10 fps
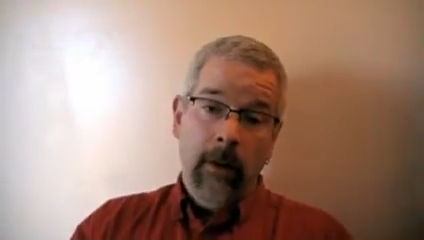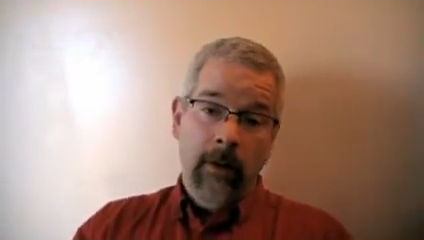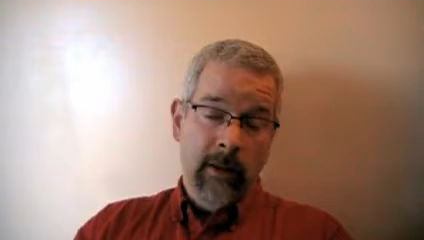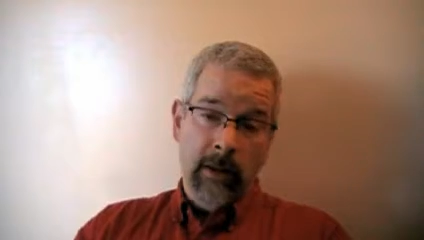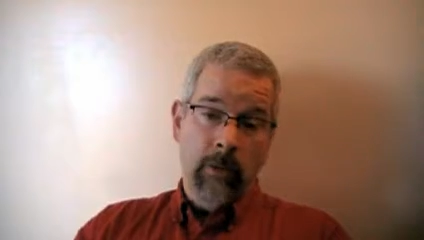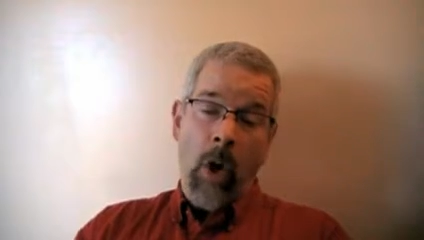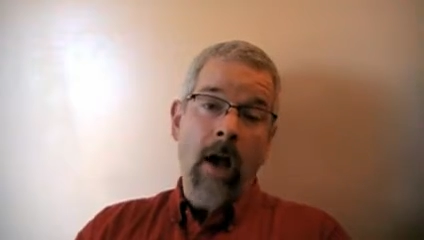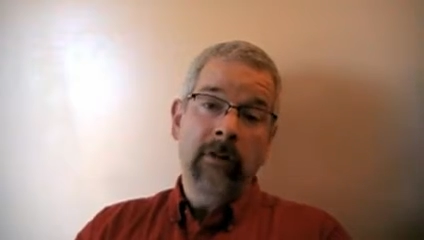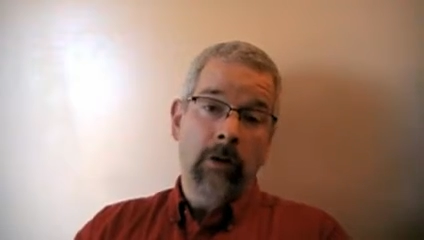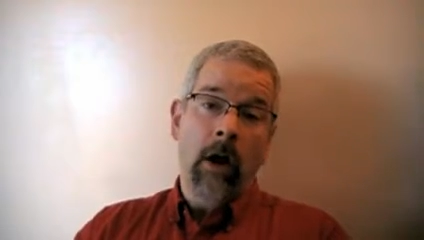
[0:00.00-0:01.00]
Uh, he said, so
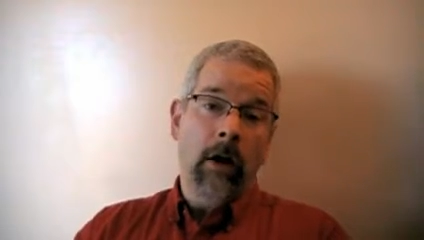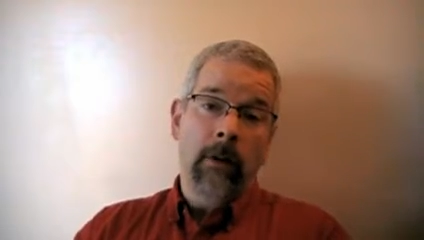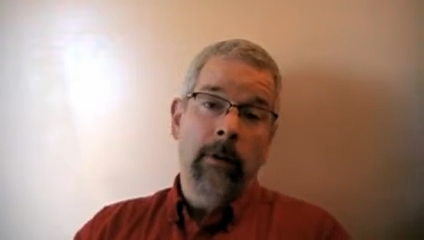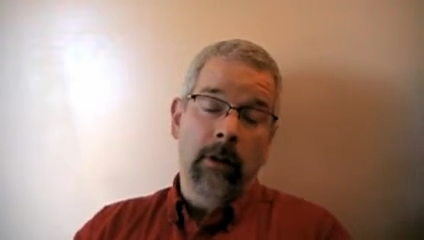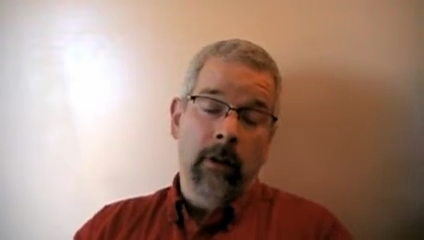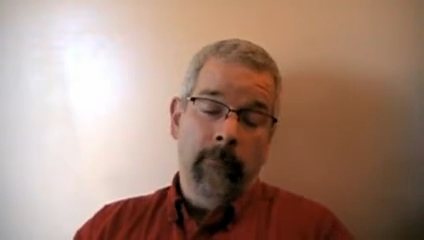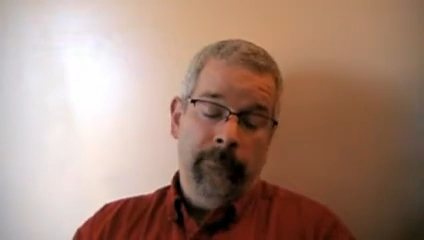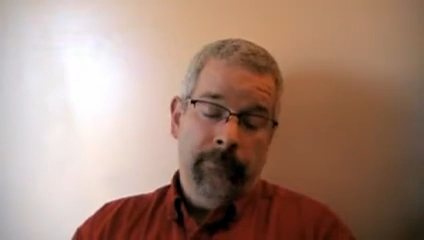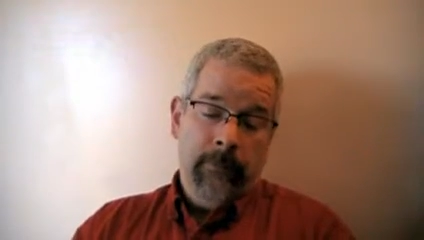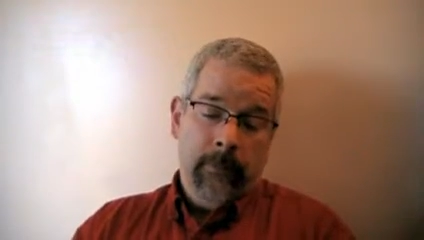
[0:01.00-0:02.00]
I'm just not going to build it.
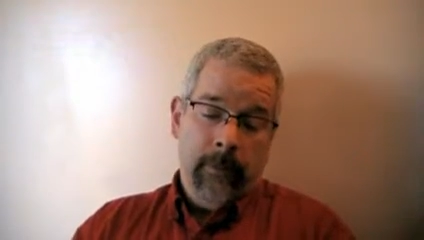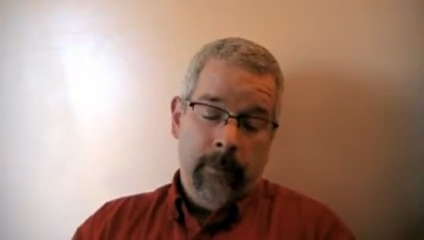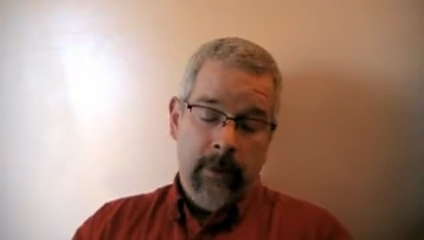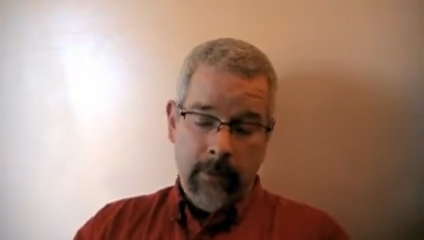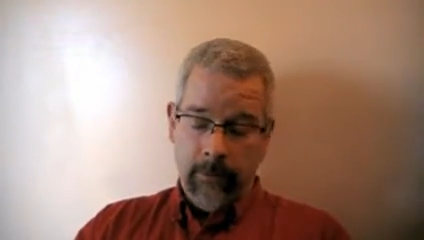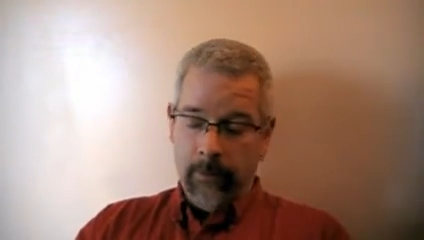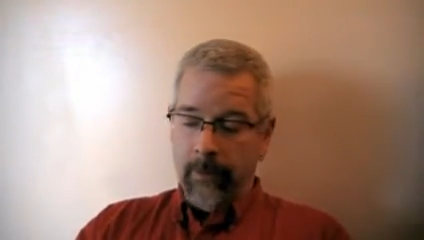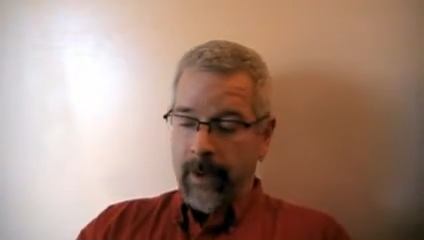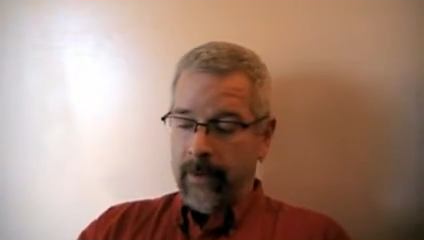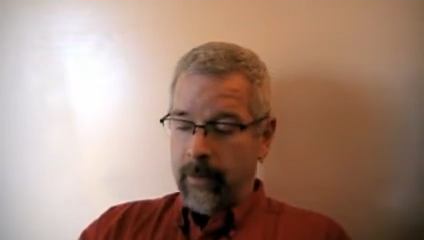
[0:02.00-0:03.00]
And so
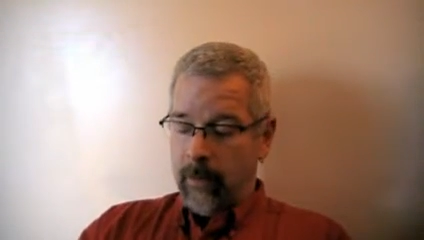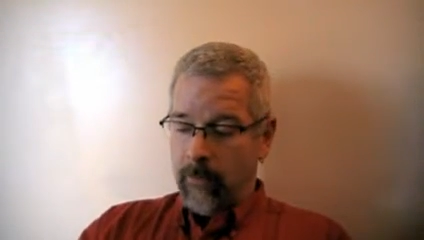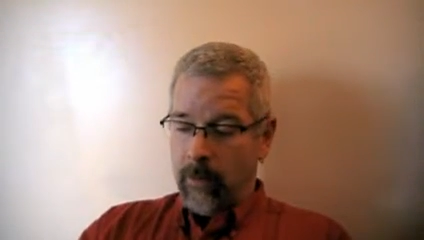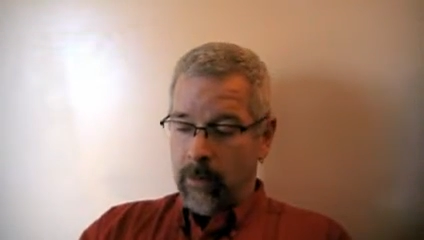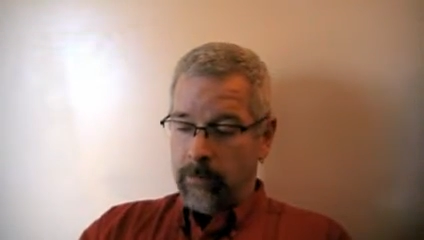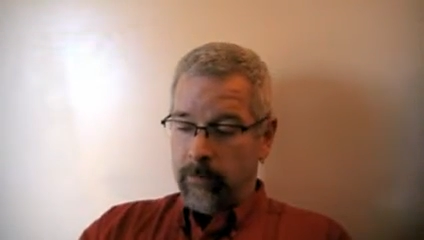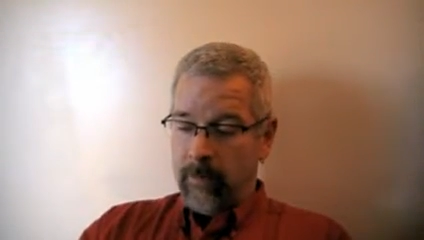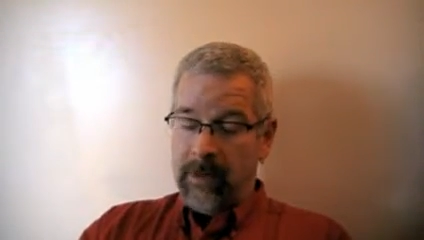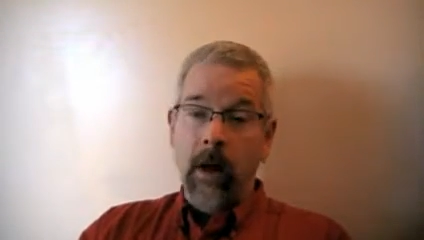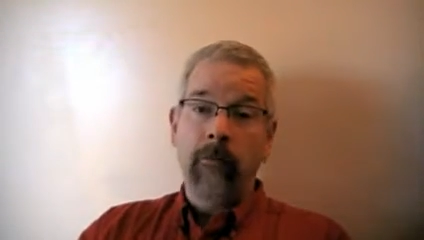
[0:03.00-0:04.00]
I, of course,
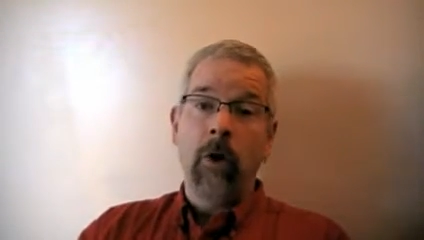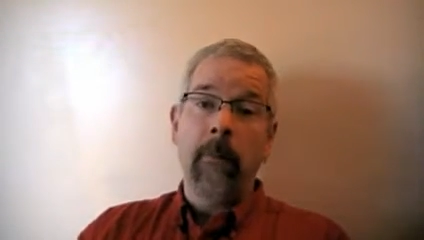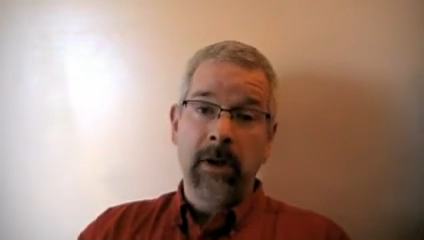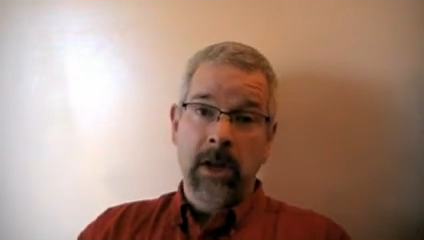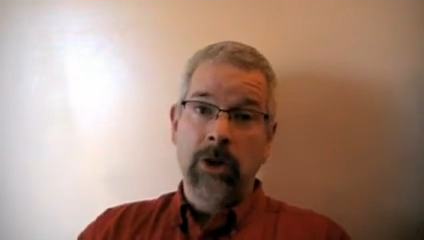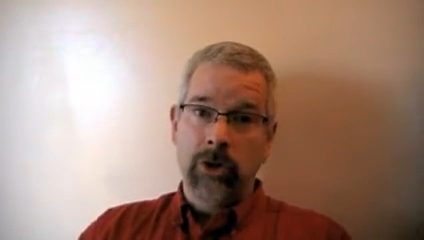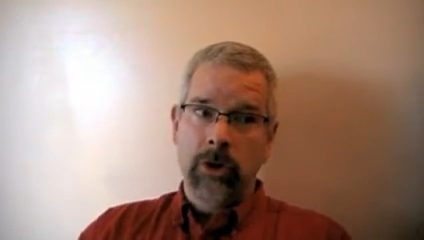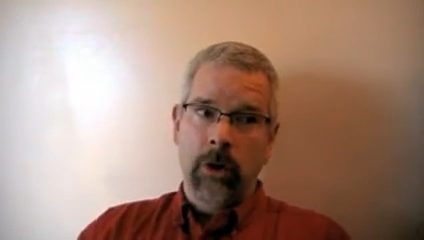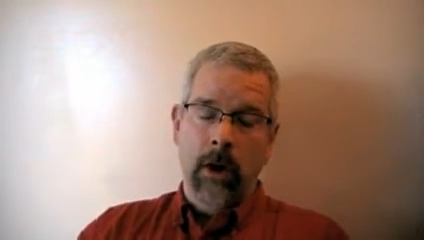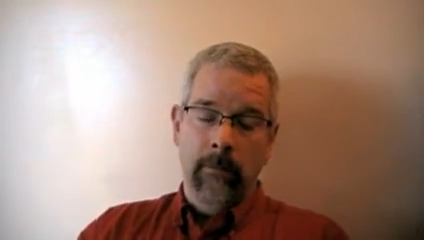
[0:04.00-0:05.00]
myself not being an
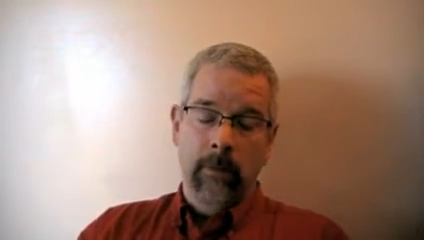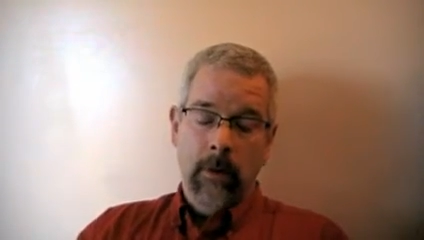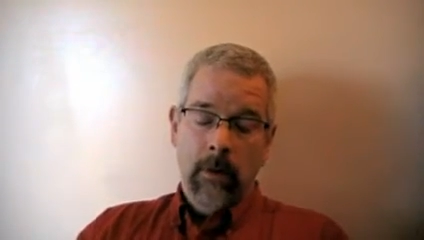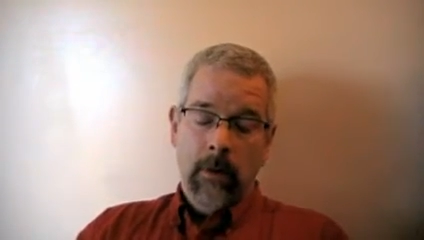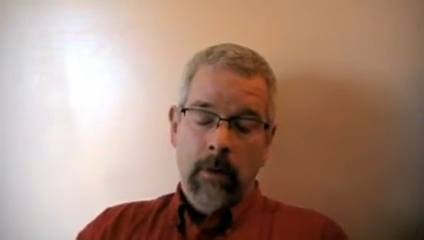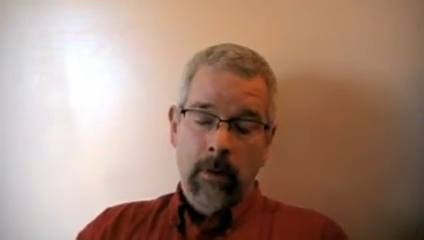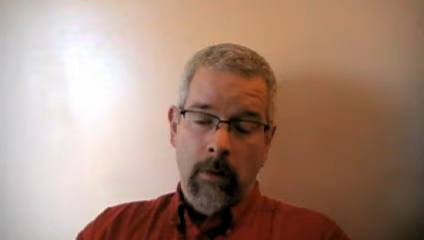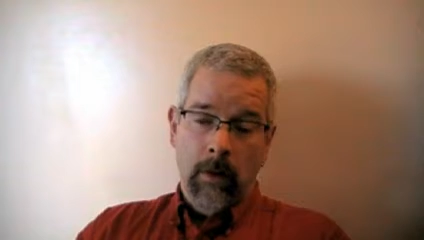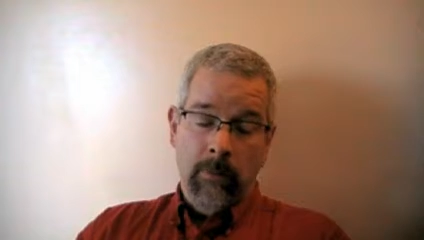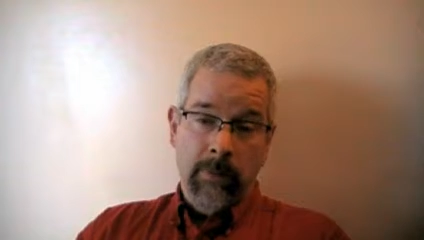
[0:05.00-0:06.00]
engineer, I, you
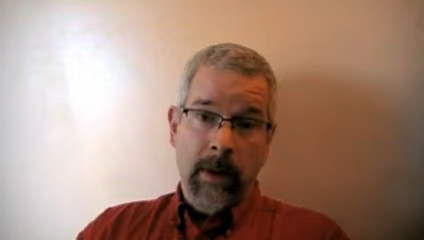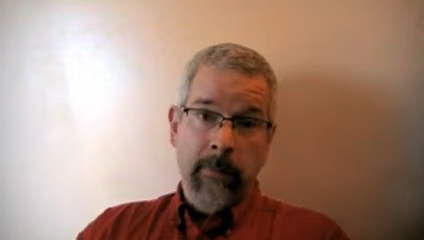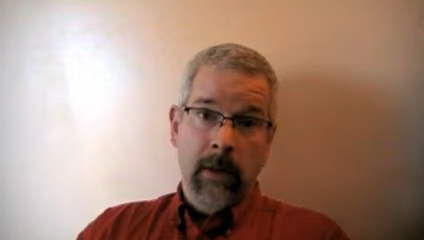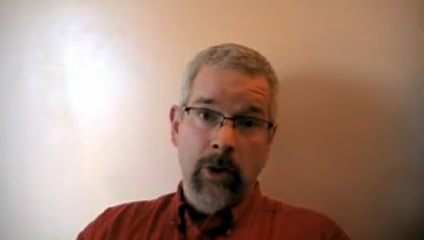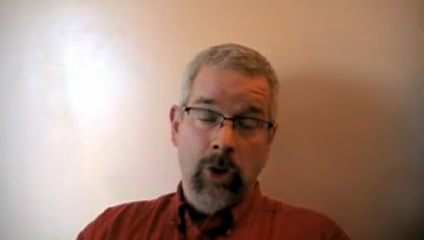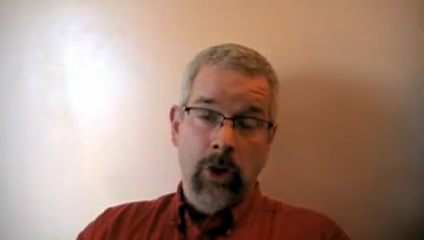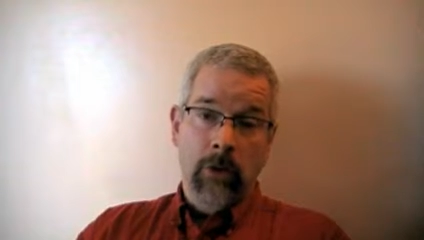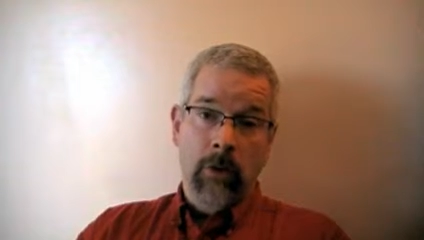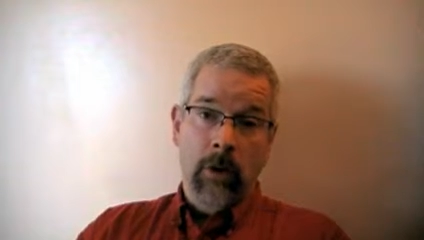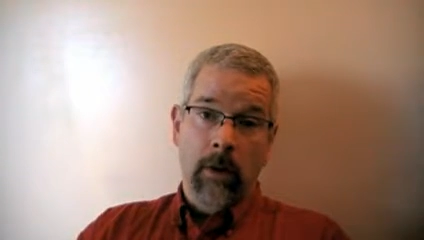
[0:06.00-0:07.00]
know, I respect my engineer
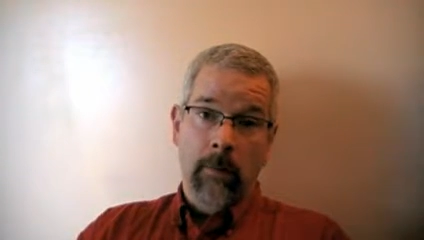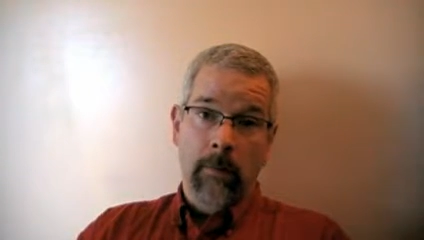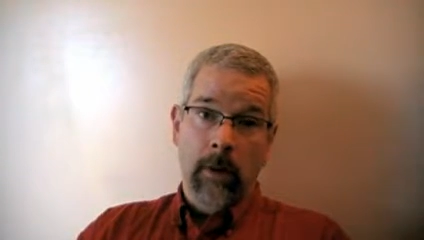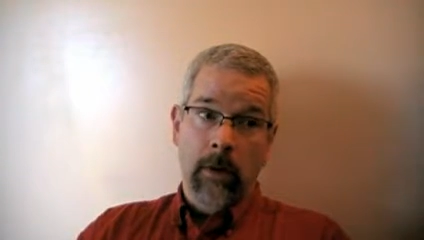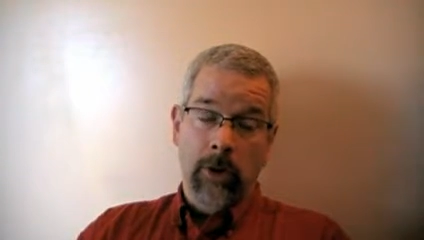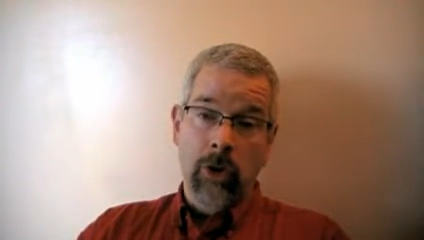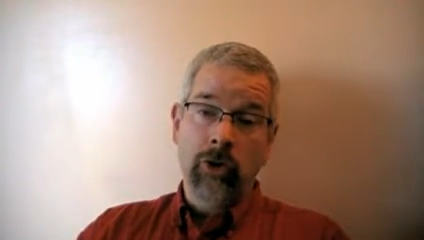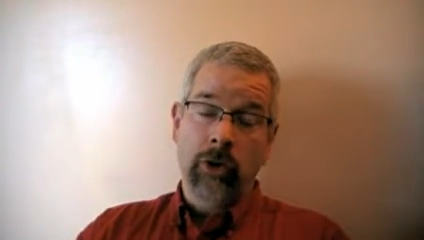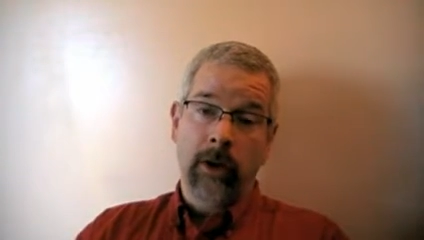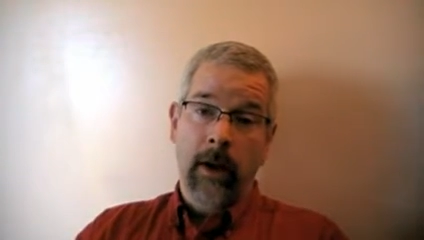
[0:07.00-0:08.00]
um, like
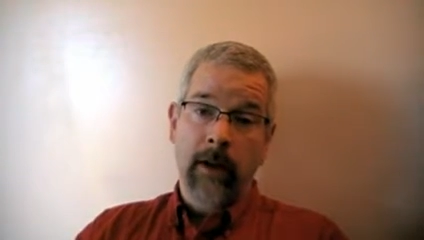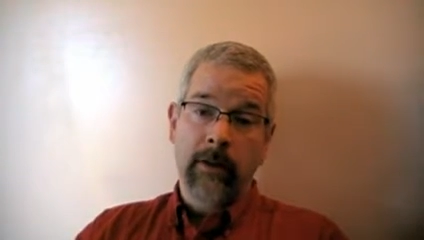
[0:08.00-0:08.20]
hugely.